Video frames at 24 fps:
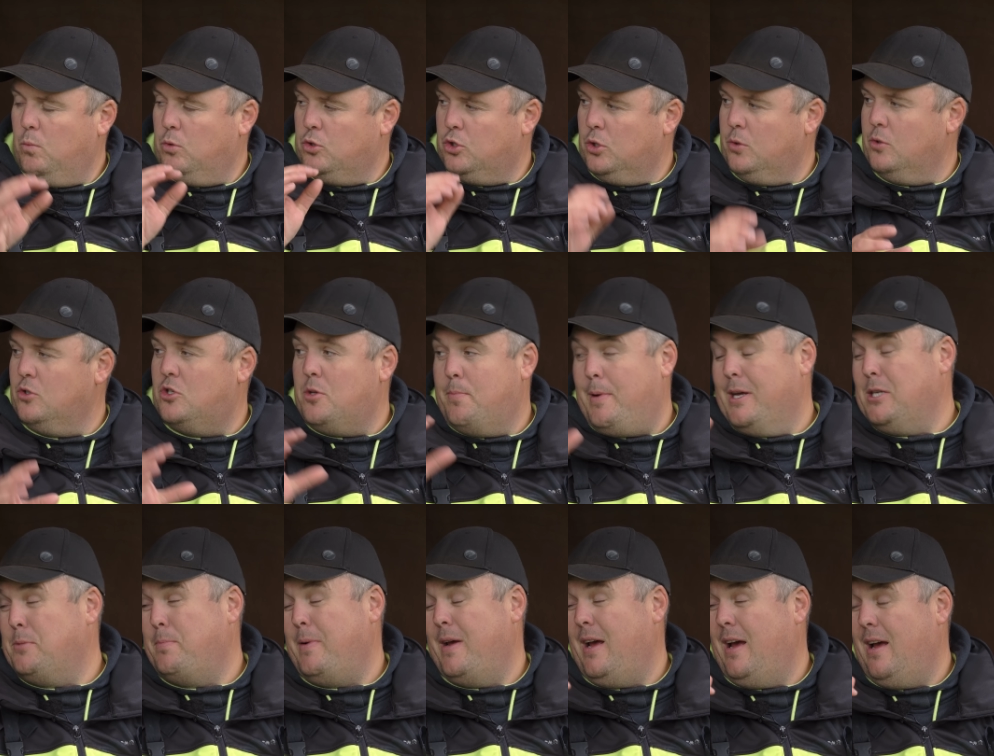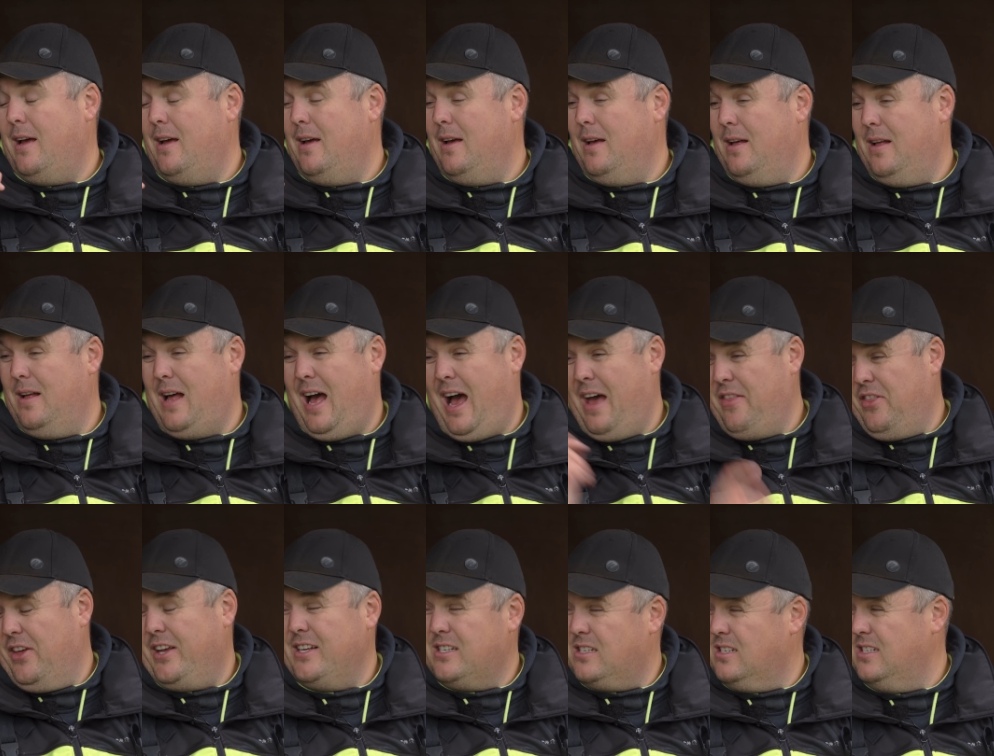was always the best bit. I
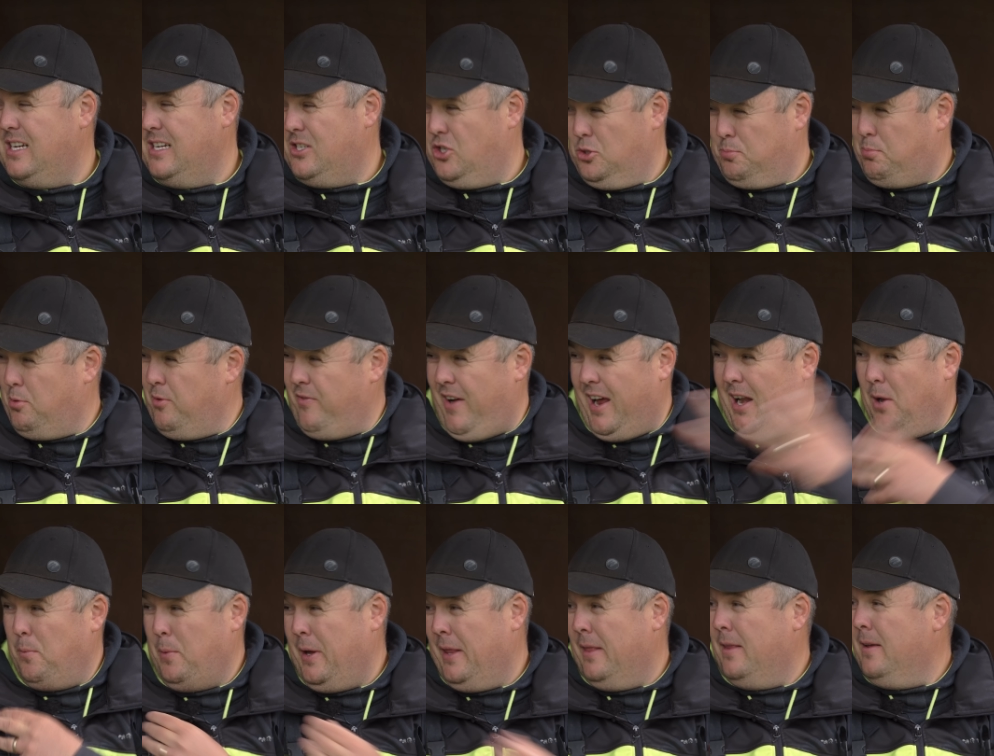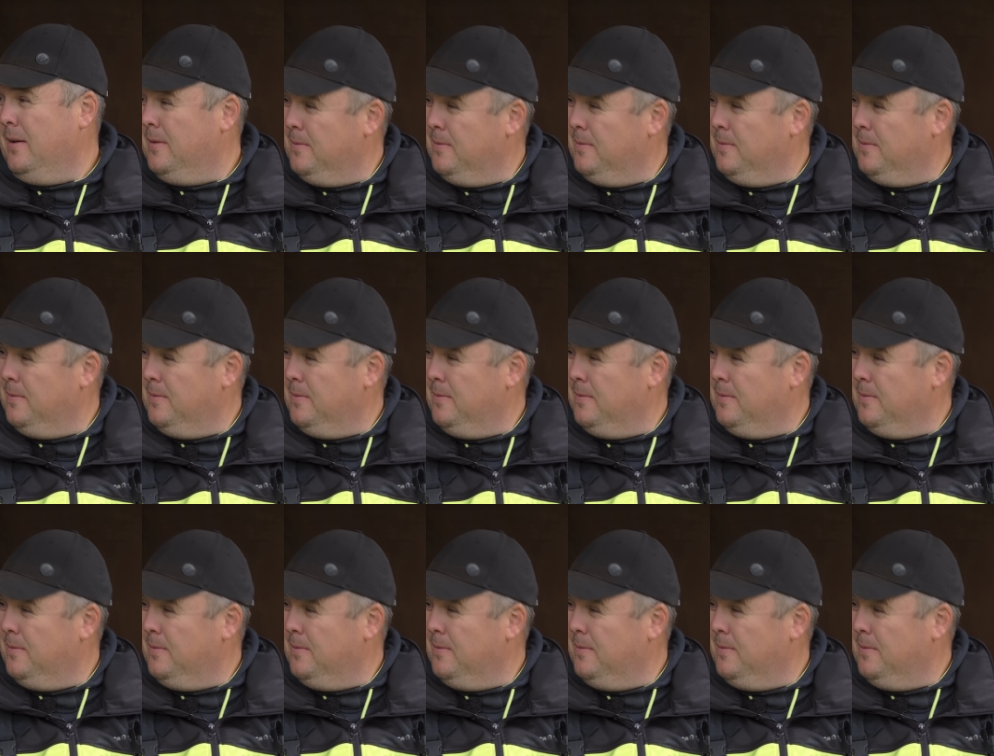think it's it's a prevailing wind.